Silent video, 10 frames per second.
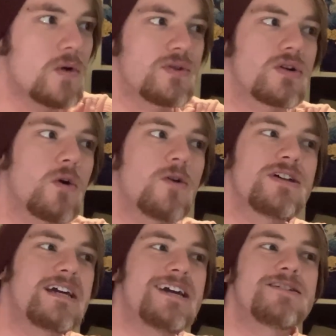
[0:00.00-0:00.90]
with the
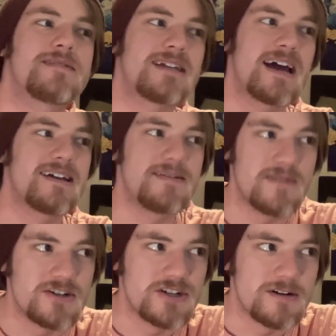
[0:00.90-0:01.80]
golden age of science
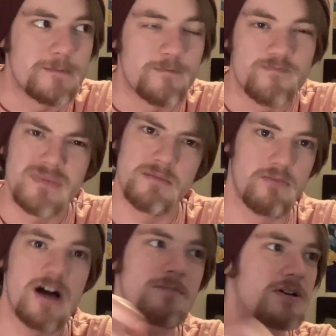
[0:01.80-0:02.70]
fiction.
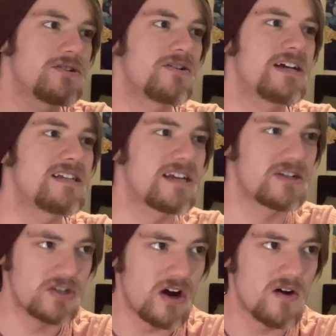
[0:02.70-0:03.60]
Blockbuster hits like
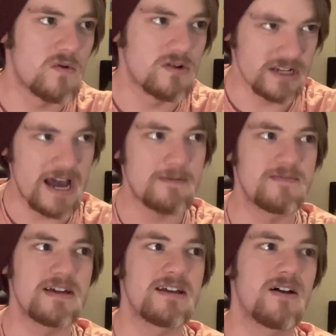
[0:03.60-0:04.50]
Star Wars
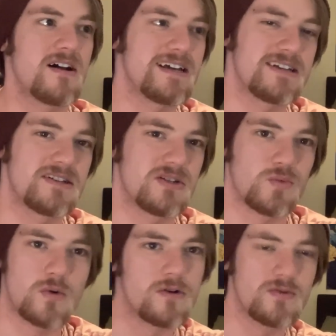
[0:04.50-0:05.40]
captivated audiences
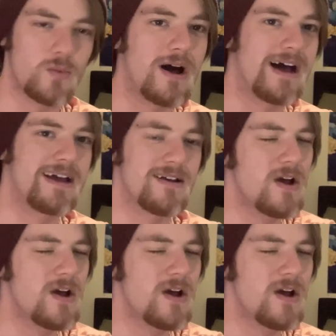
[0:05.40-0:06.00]
worldwide.